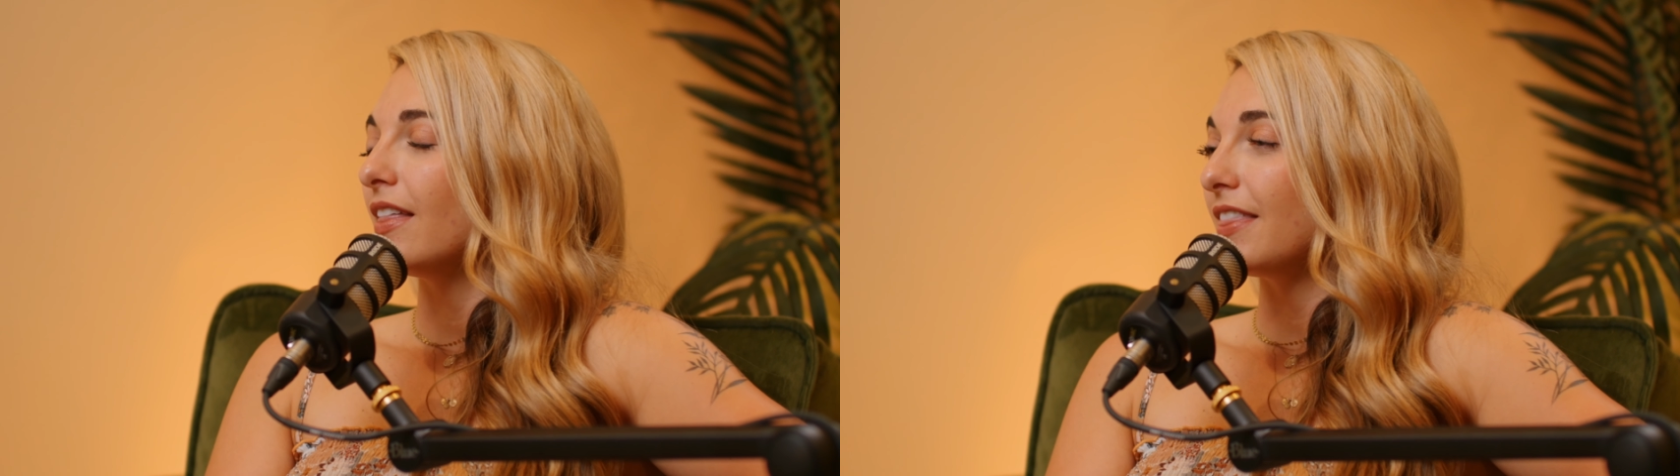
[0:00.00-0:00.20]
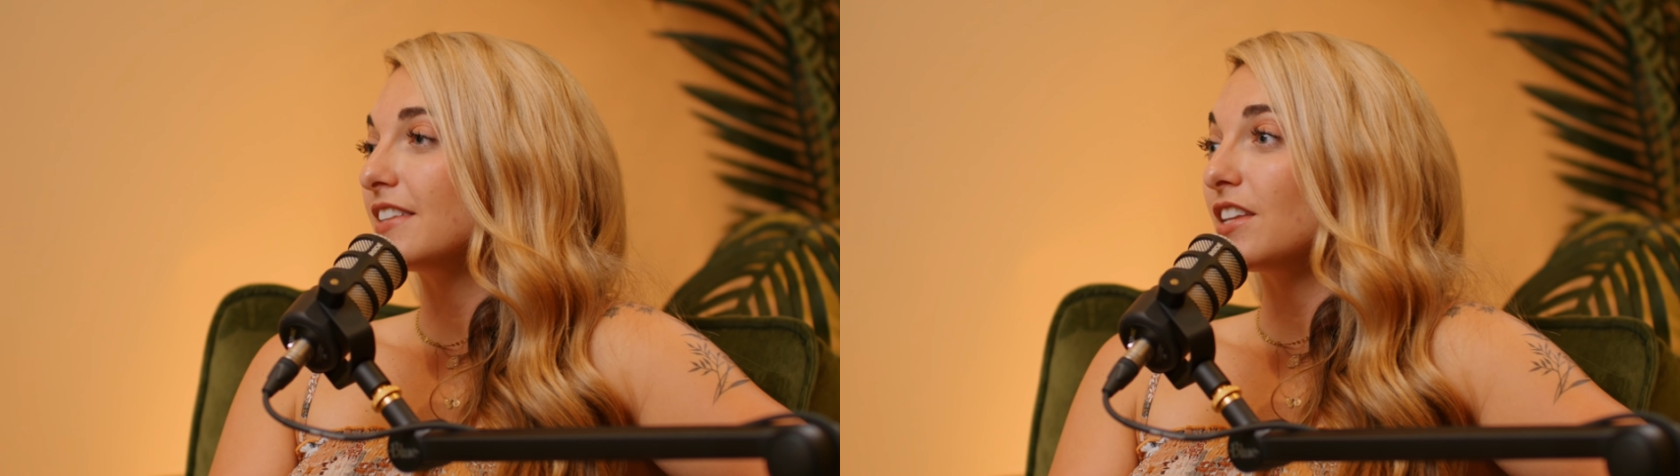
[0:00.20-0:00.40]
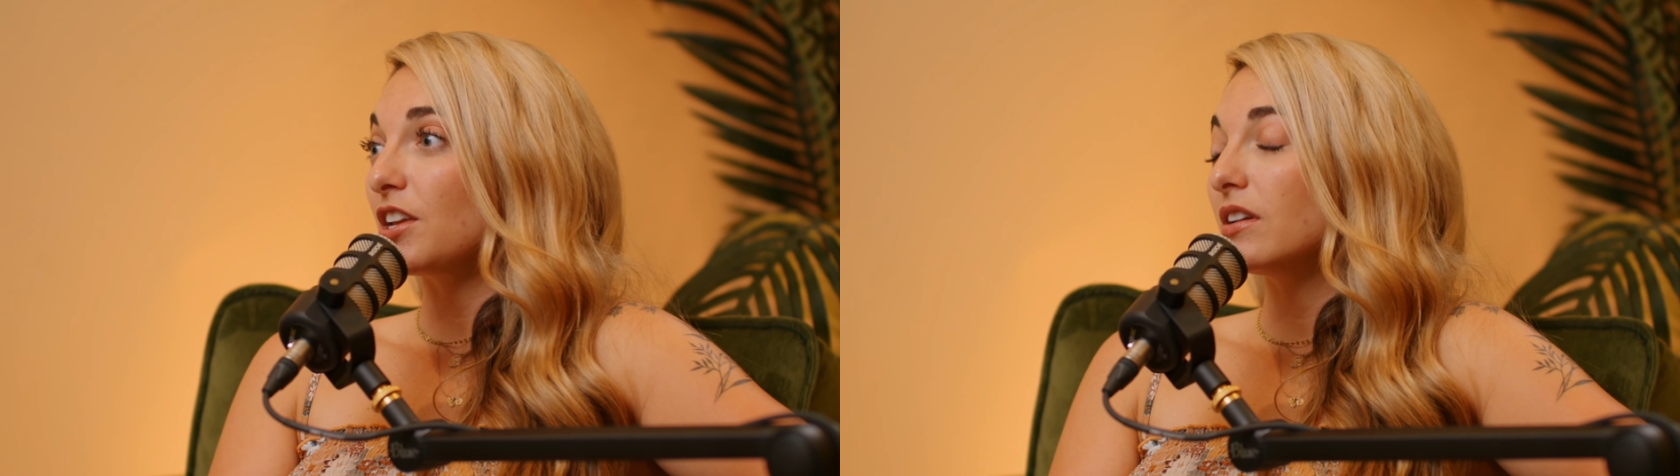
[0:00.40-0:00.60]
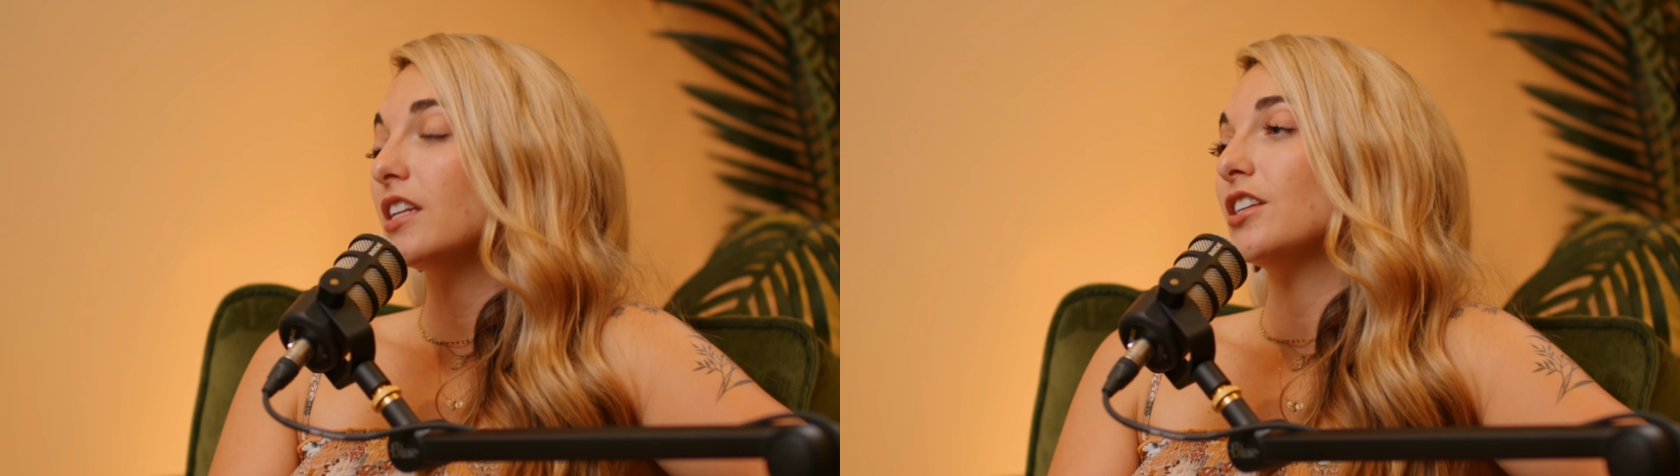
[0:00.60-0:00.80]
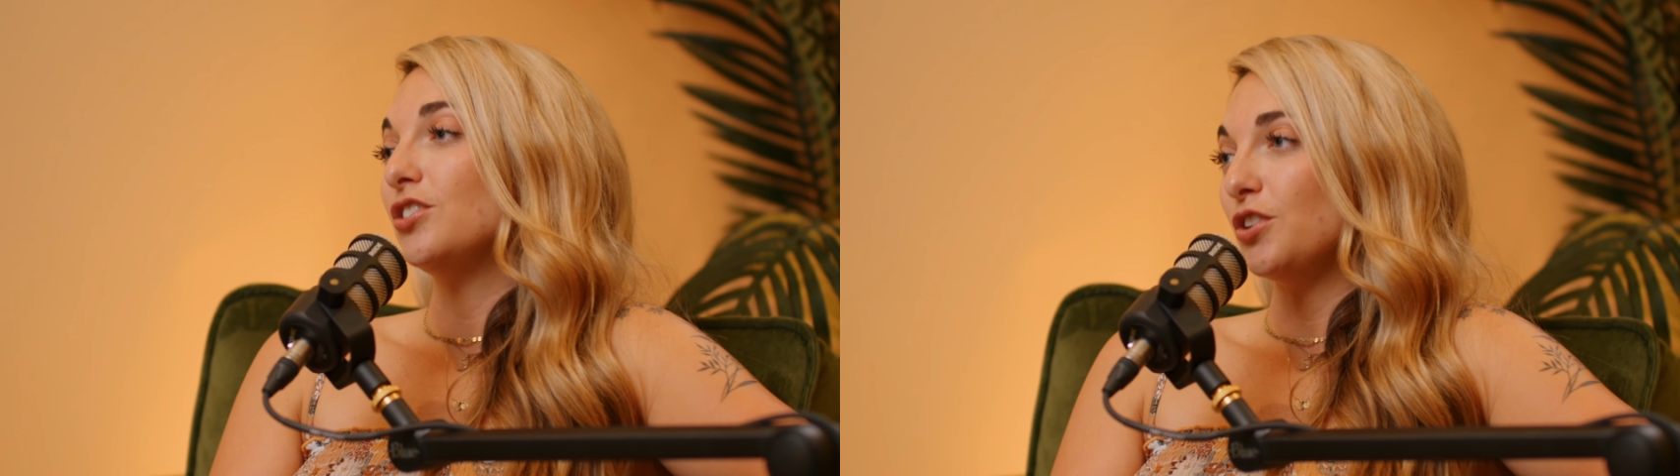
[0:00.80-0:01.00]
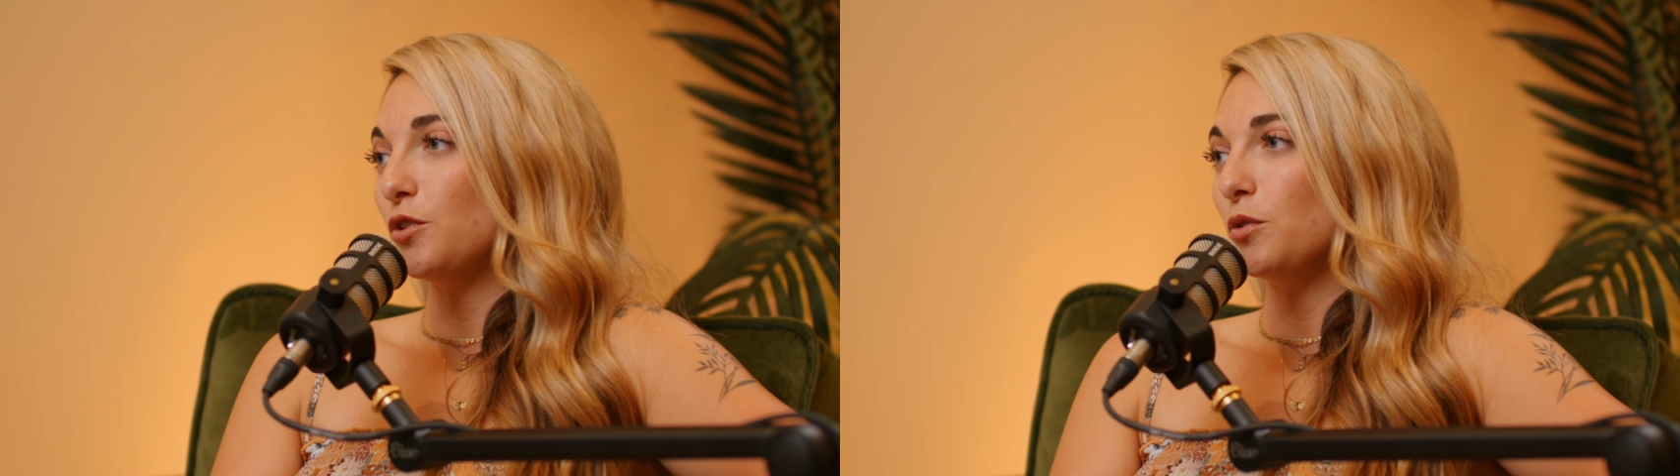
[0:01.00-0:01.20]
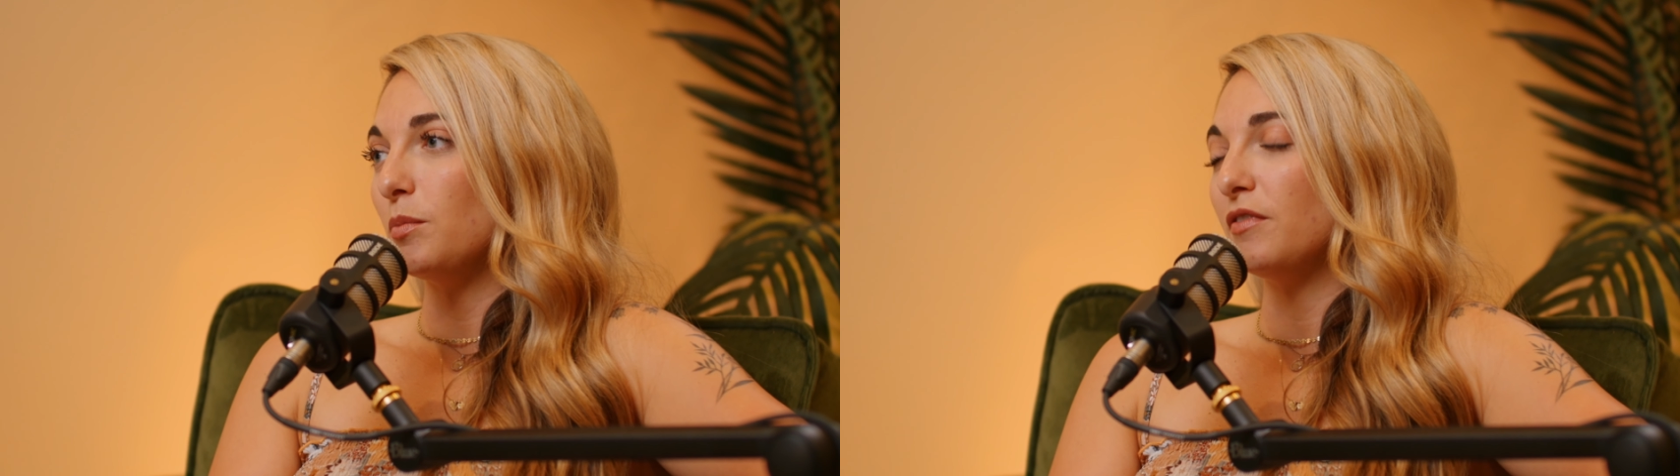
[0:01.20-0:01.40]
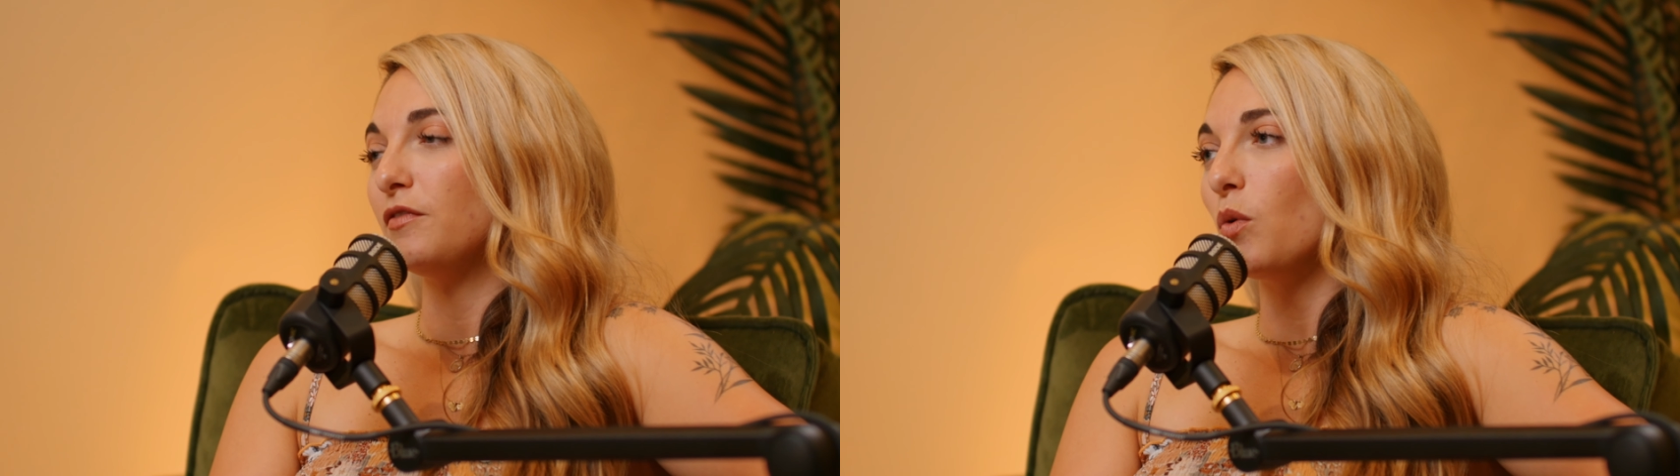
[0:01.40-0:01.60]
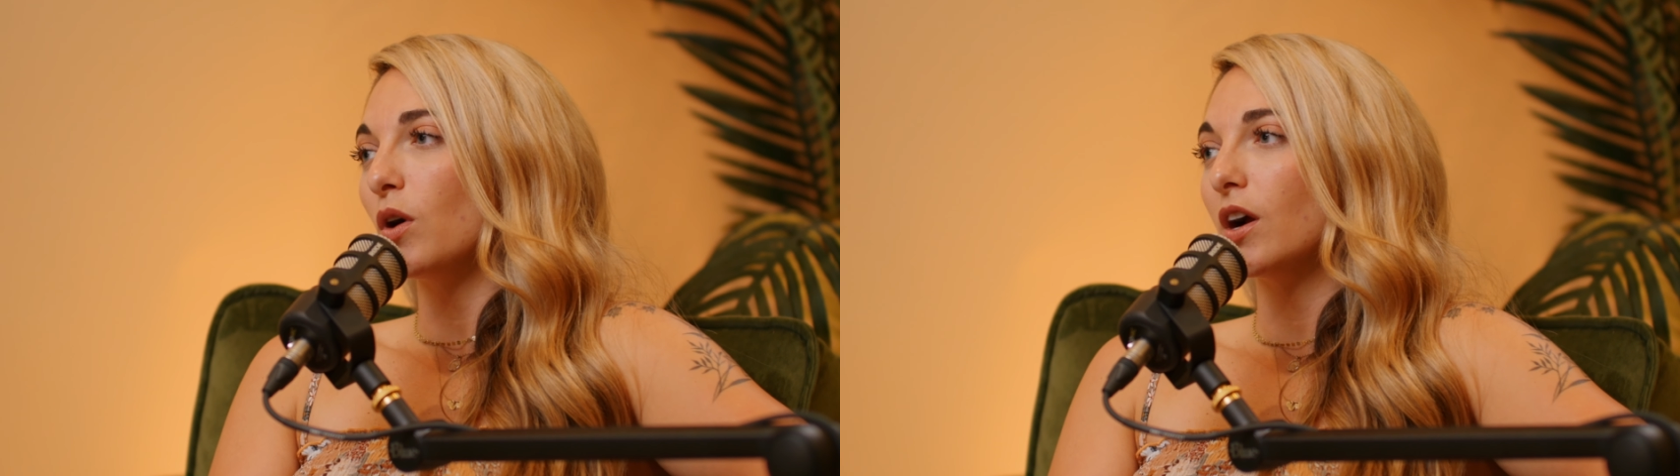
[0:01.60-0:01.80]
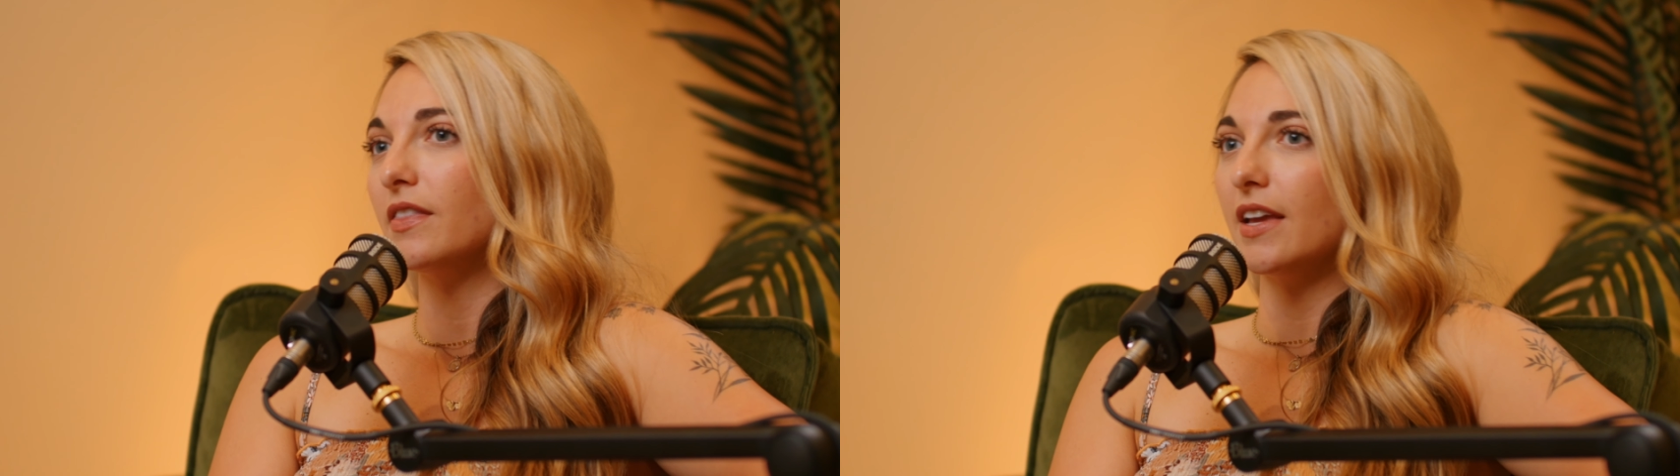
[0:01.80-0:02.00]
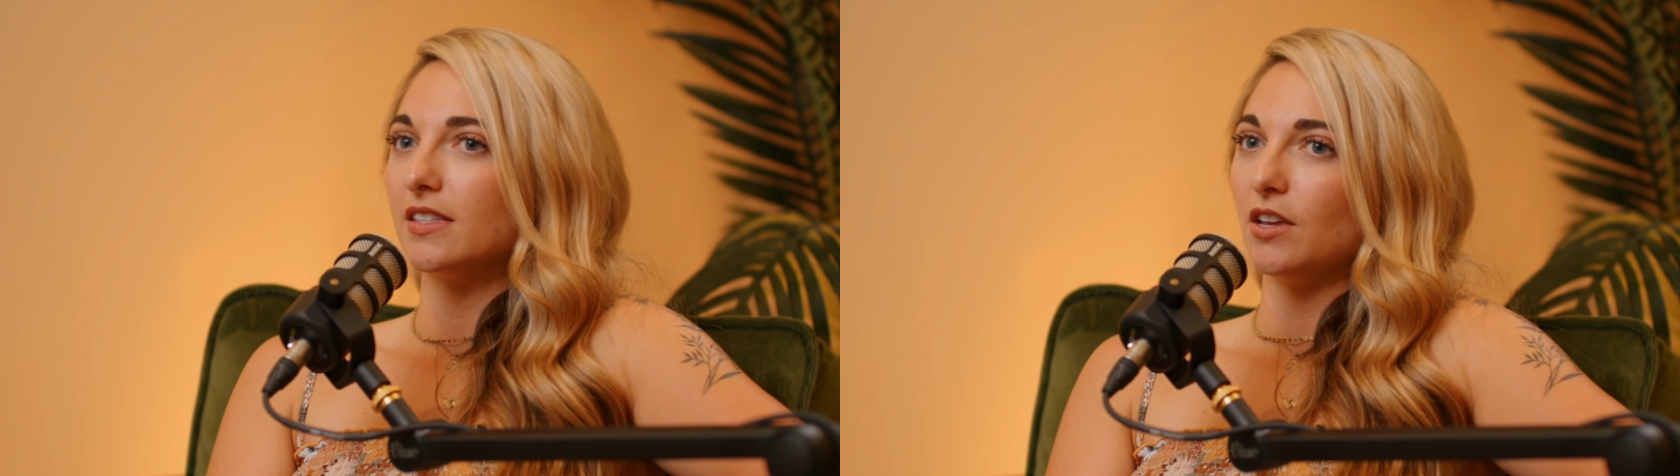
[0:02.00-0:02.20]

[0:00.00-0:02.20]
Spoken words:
things that you need to do before, things